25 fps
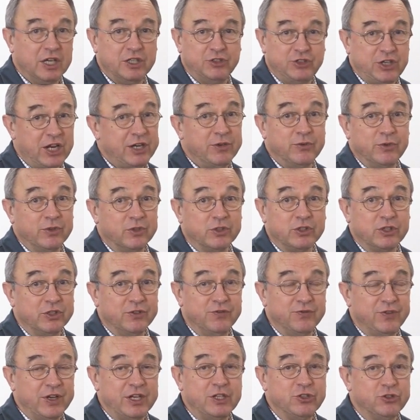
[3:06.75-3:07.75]
a general
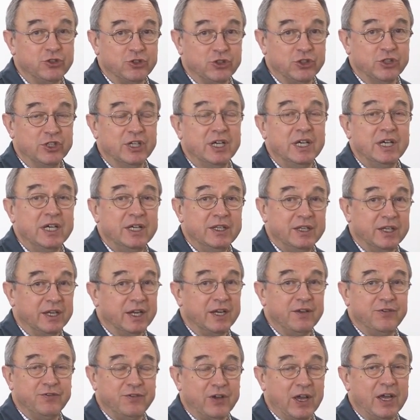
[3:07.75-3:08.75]
convention that
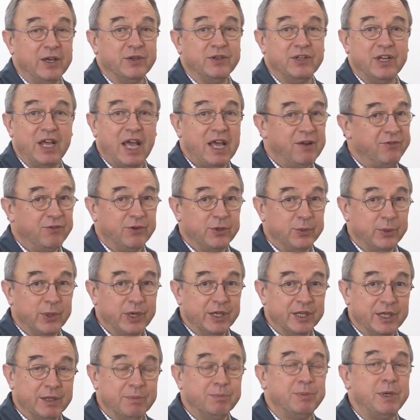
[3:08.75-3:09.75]
I found
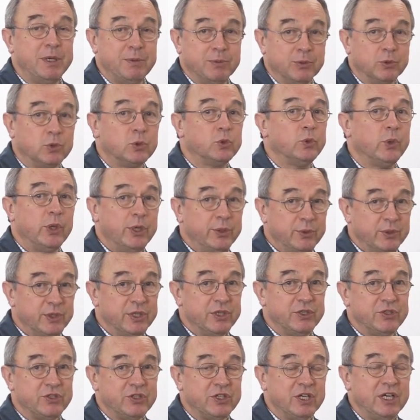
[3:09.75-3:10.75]
everywhere that people quote
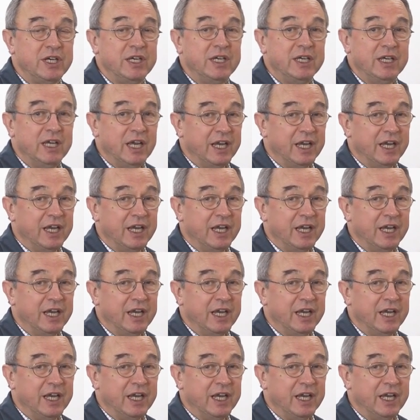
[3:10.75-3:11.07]
this,